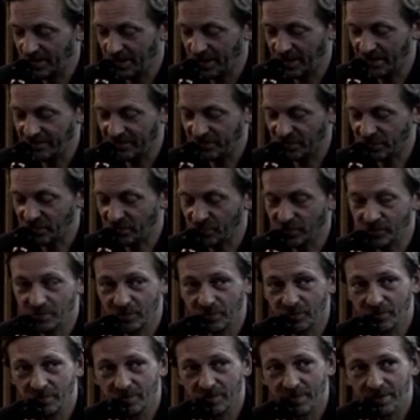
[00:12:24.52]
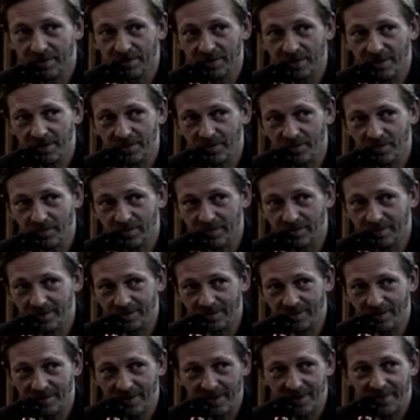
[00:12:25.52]
have a studio and
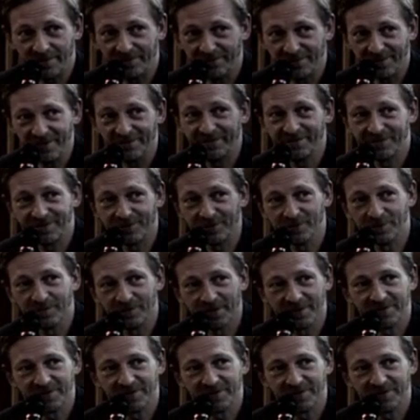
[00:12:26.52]
I have a living room.